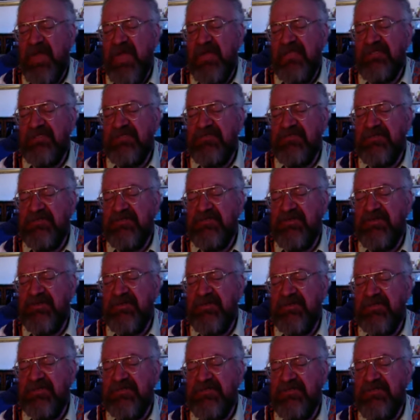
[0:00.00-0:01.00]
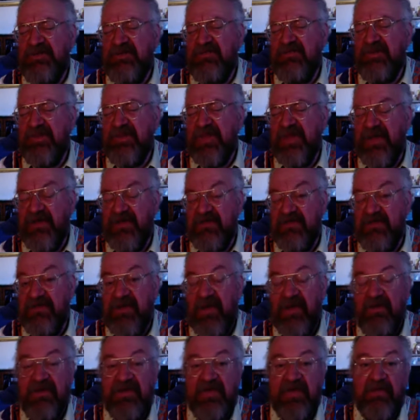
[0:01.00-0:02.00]
ancient philosophy without
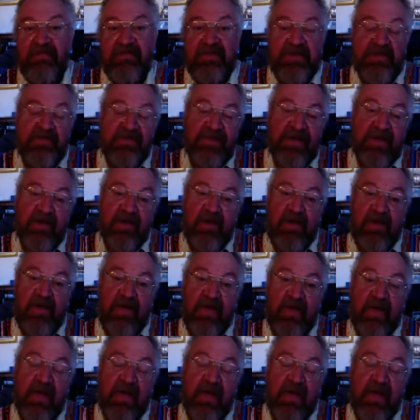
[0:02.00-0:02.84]
knowing a bit about